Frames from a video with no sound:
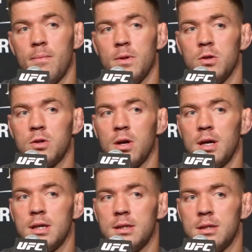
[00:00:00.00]

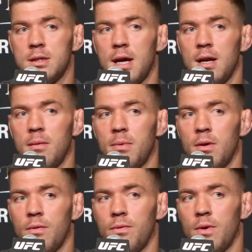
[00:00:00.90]
neutralize the stand-up
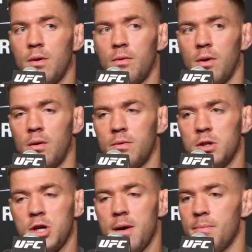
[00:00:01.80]
of the
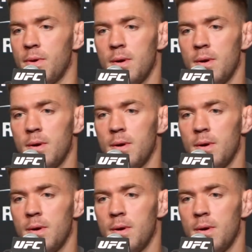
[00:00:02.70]
champ.